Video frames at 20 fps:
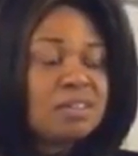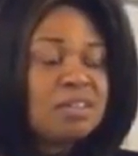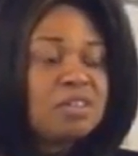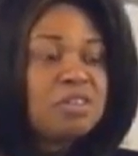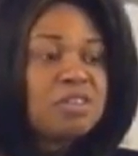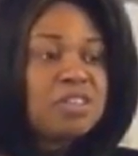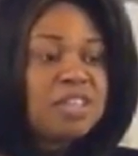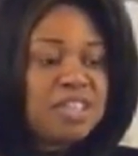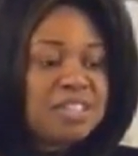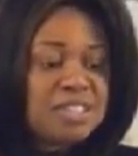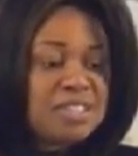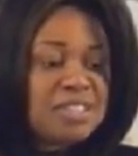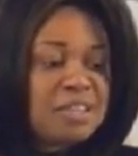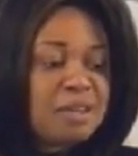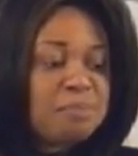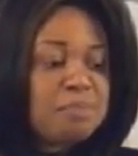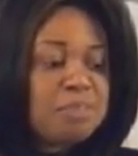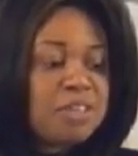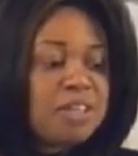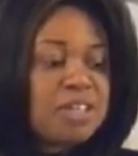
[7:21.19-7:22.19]
You know, there's
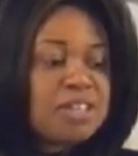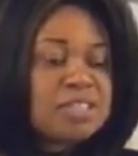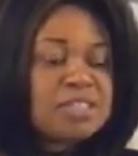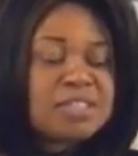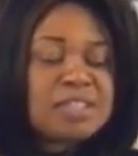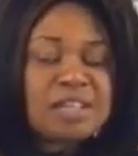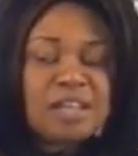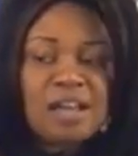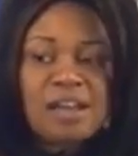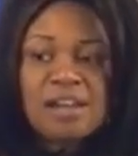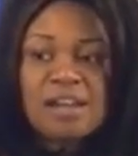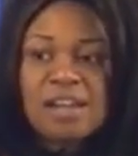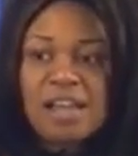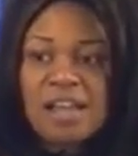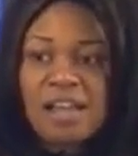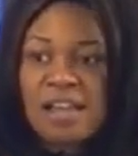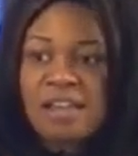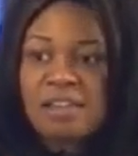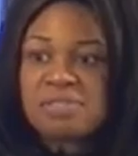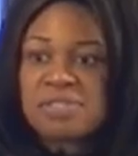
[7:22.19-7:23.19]
some things in our
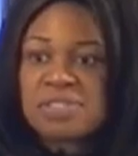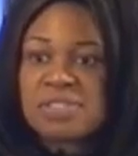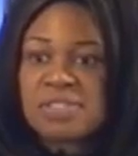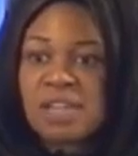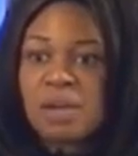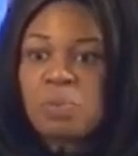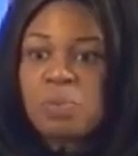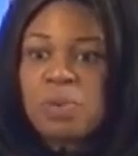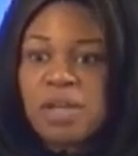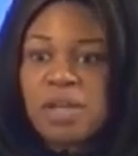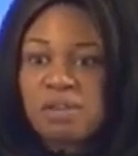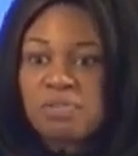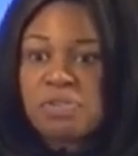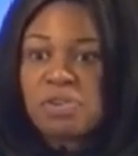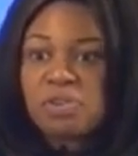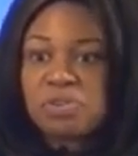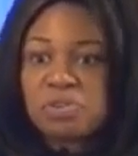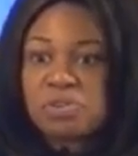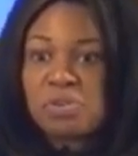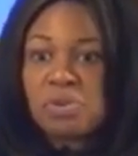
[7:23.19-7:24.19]
lives that we
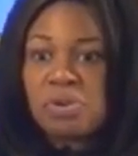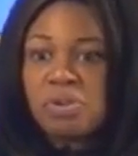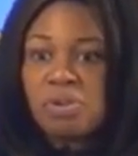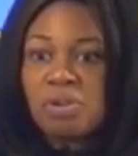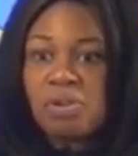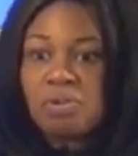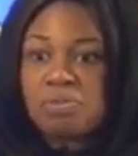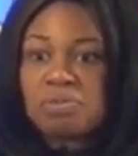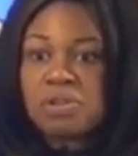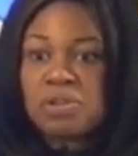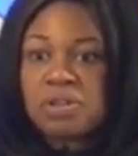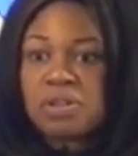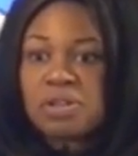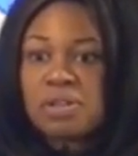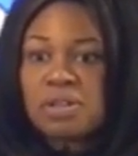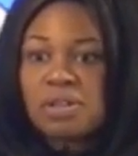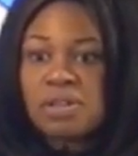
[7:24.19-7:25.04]
have control over.